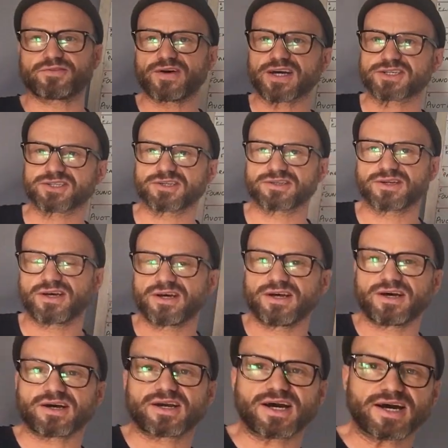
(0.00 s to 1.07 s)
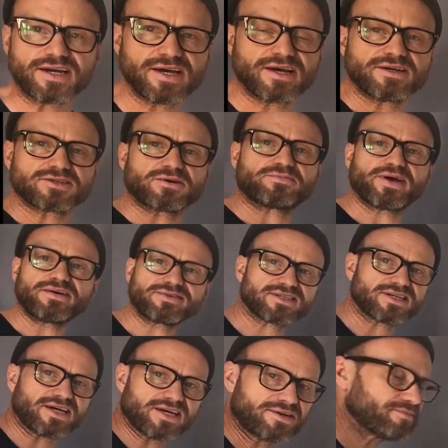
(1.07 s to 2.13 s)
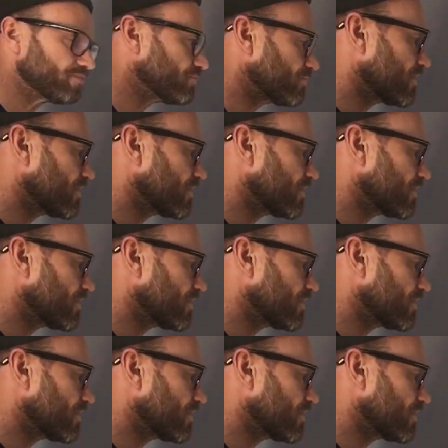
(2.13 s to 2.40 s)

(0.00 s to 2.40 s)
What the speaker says: fashion, okay? So pivoting